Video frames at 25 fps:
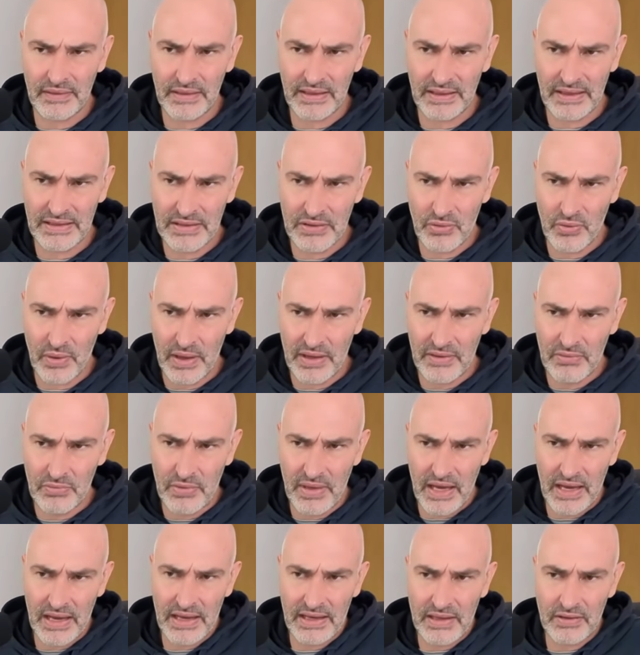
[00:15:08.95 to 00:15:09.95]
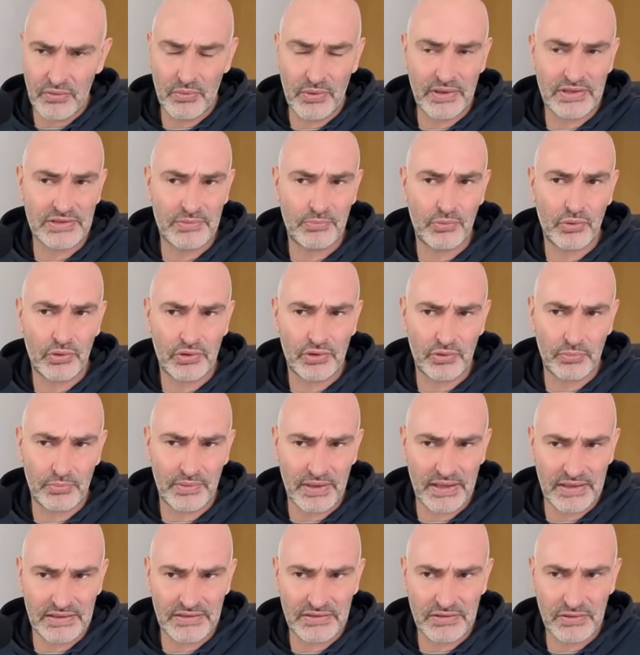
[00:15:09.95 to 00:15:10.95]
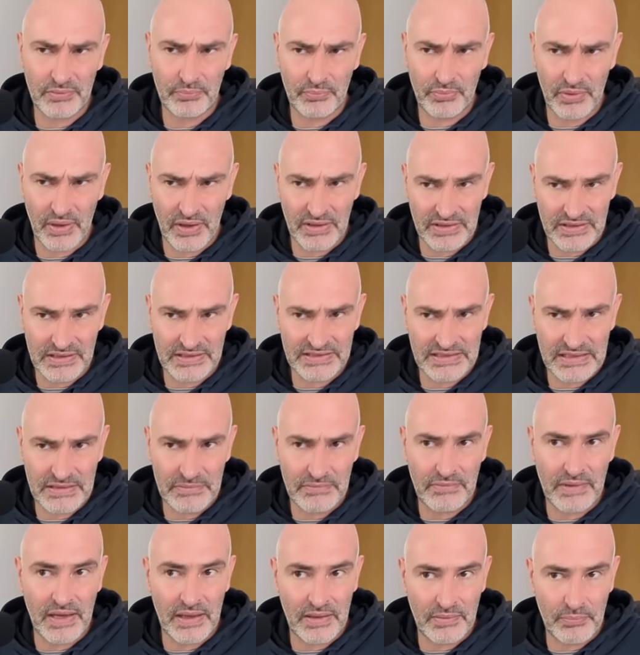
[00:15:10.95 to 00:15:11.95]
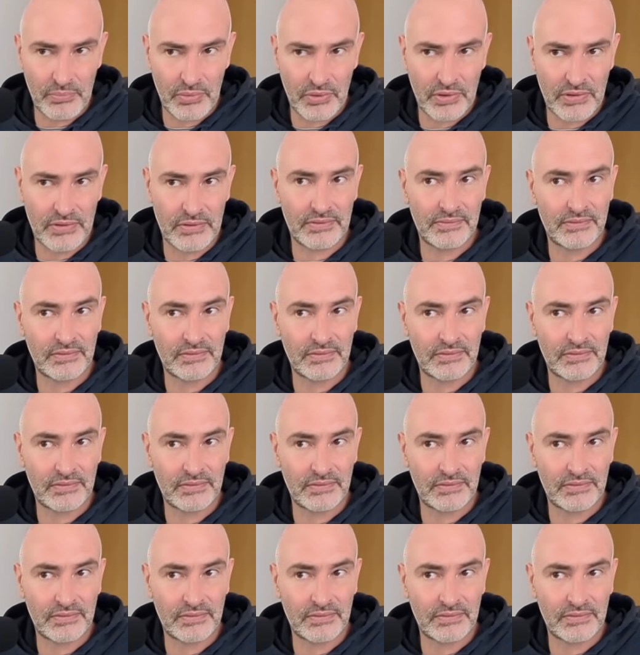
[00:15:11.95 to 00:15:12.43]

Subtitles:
It's quite rare in queen's pawn openings to block the c-file pawn.